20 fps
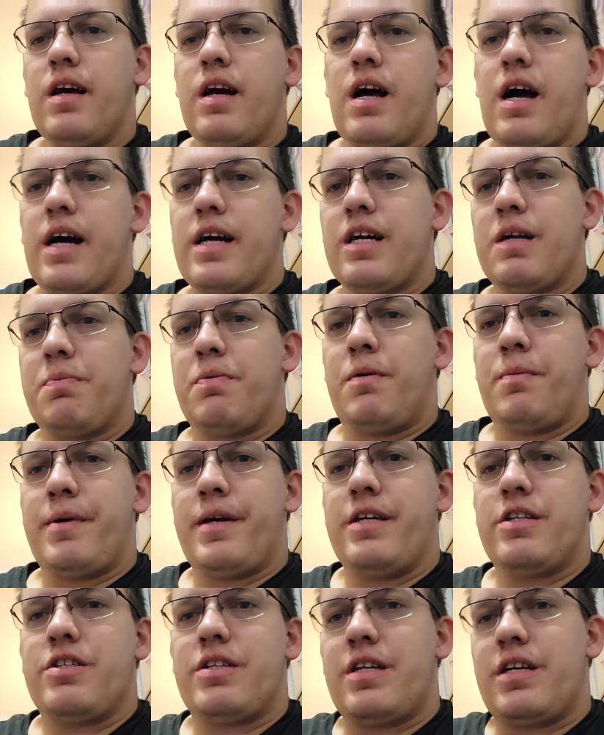I gotta pull my
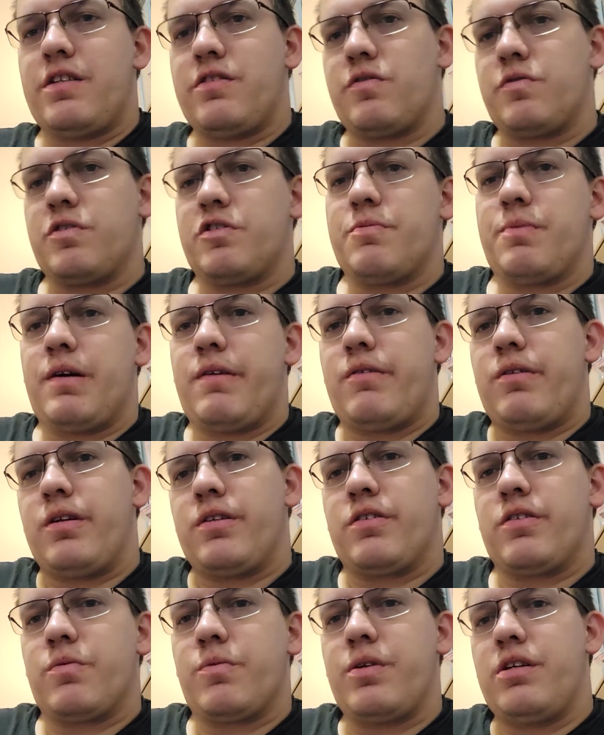engine out and switch my
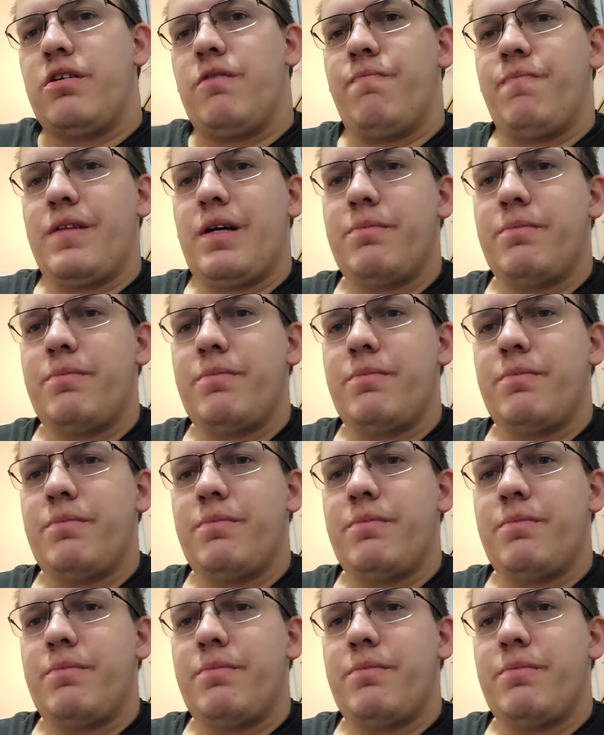reluctor wheel.